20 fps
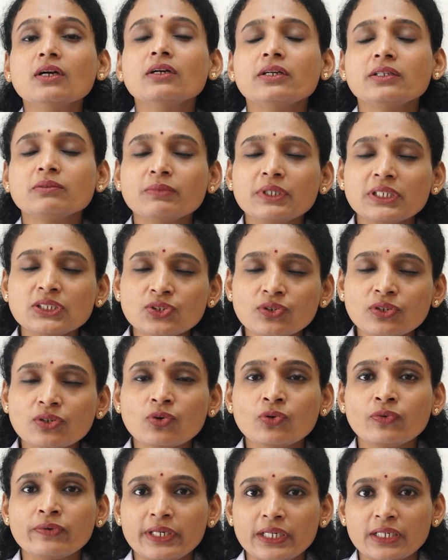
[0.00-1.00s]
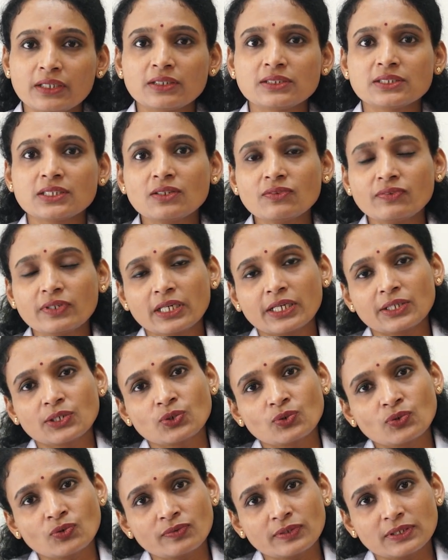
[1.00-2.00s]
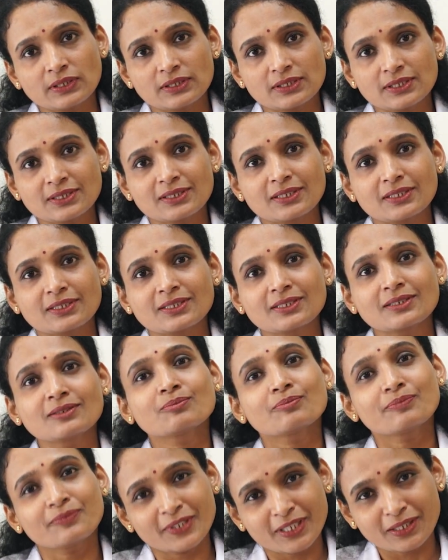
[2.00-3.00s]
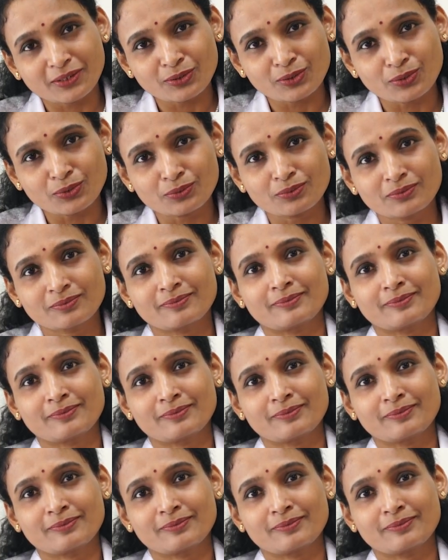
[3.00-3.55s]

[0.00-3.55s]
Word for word: It means your ovarian reserve, we get to know with this test. Thank you.